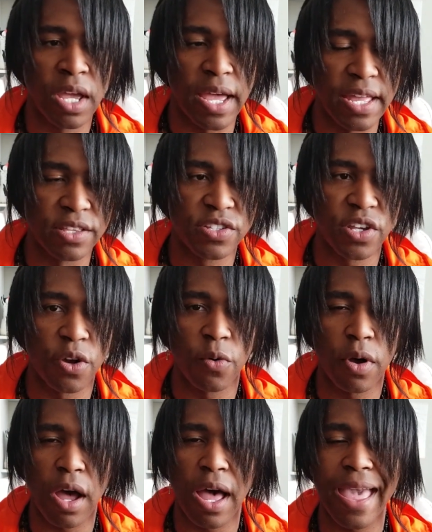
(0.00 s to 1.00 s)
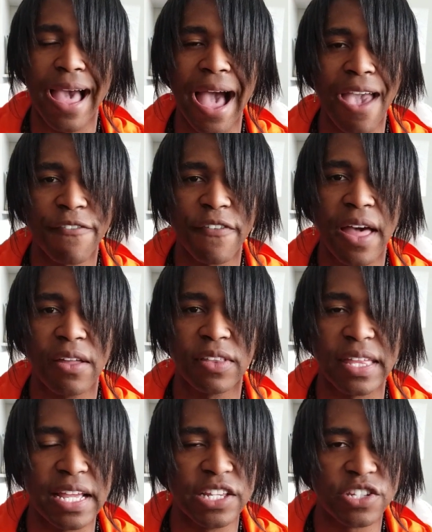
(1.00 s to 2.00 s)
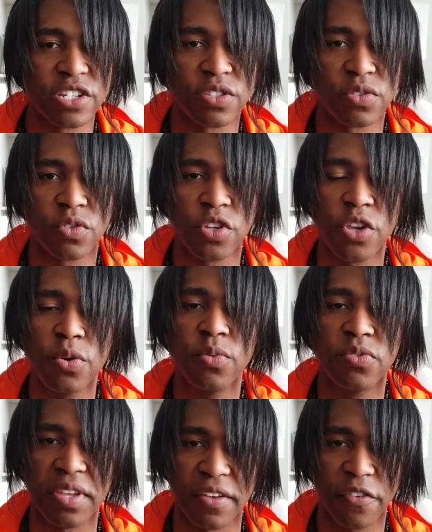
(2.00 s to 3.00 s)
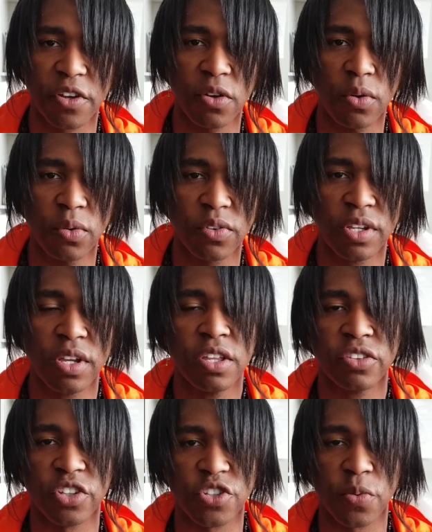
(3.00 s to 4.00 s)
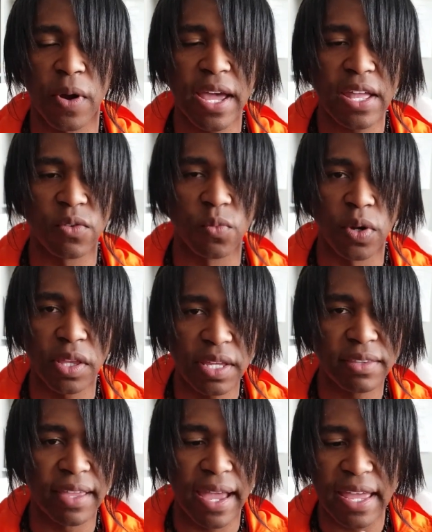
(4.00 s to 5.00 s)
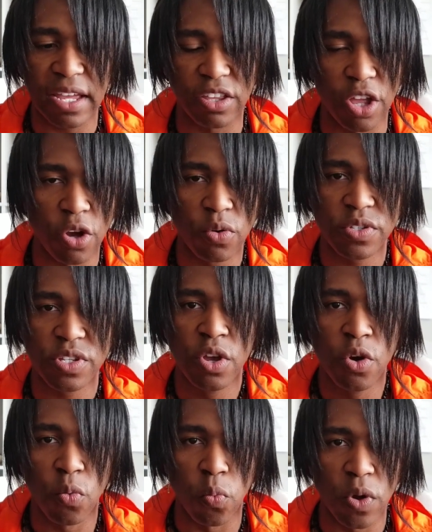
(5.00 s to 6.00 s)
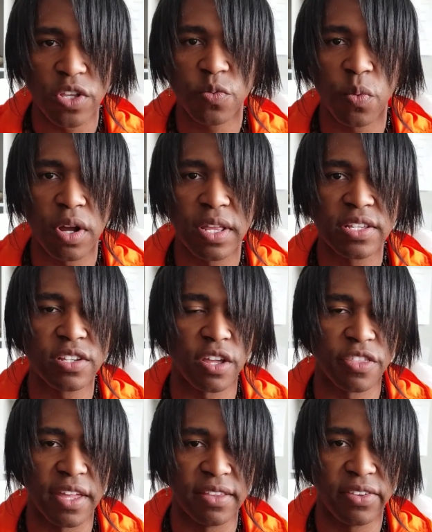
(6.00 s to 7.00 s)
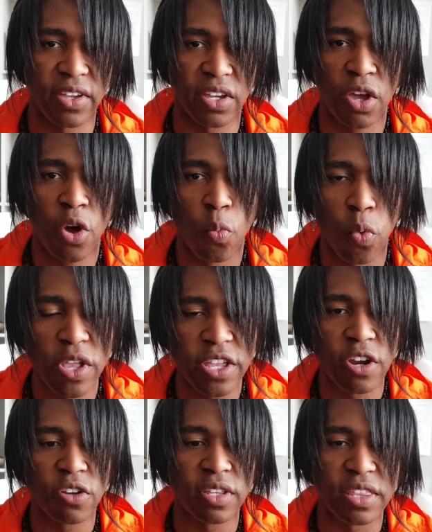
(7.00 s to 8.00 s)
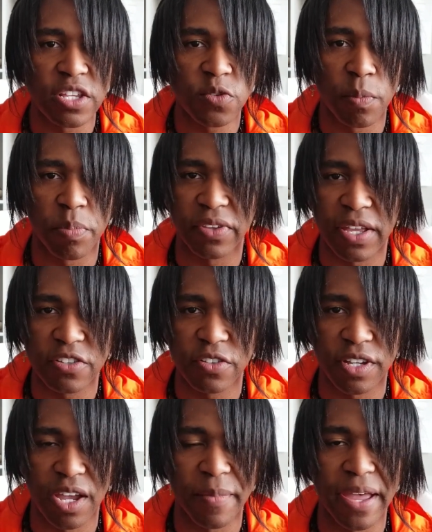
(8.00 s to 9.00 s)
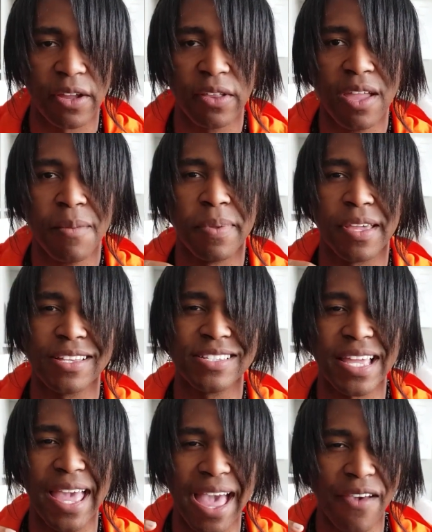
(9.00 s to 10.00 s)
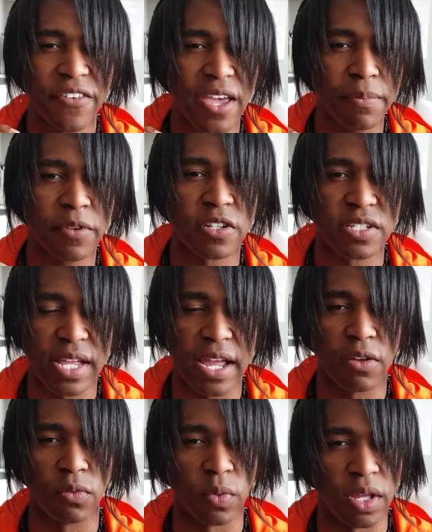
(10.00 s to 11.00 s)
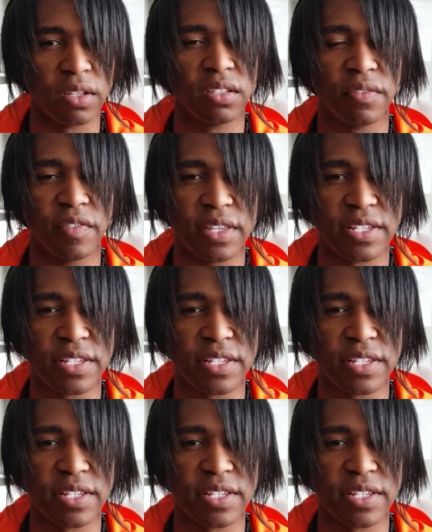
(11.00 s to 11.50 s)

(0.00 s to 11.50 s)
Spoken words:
And so I found that it's just too difficult to try and really diagnose which one is authentic, what year did this one potentially come out, because they have kept their style relatively the